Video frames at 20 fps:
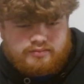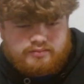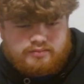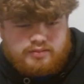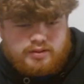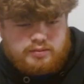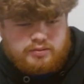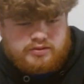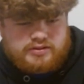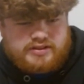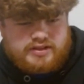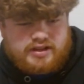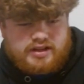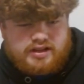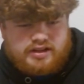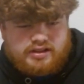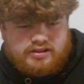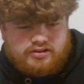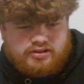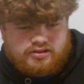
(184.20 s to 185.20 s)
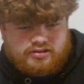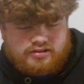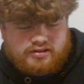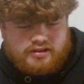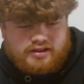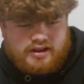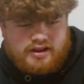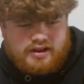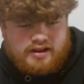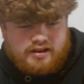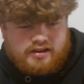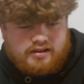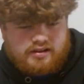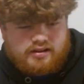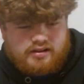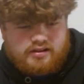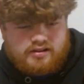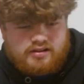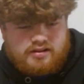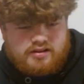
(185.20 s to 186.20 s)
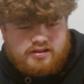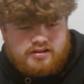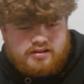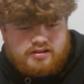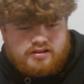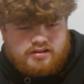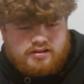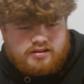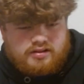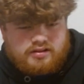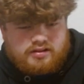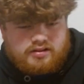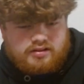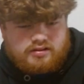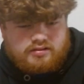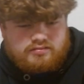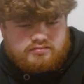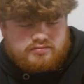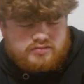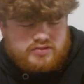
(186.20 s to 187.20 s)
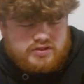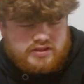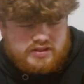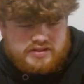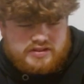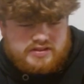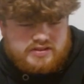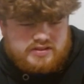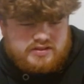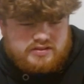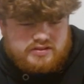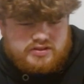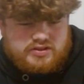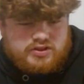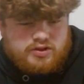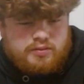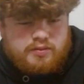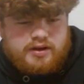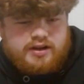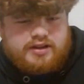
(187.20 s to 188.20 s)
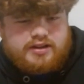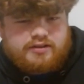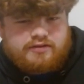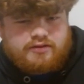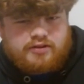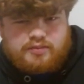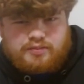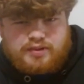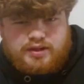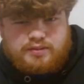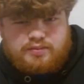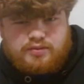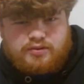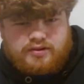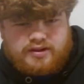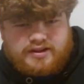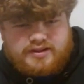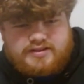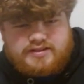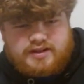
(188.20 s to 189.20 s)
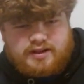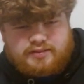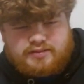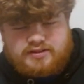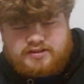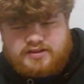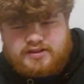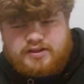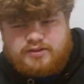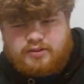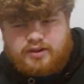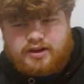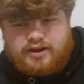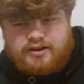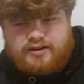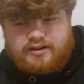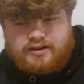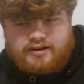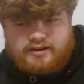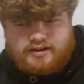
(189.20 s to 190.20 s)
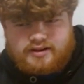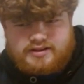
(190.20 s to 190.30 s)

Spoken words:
People saying it looked like just so many different people except D Wade.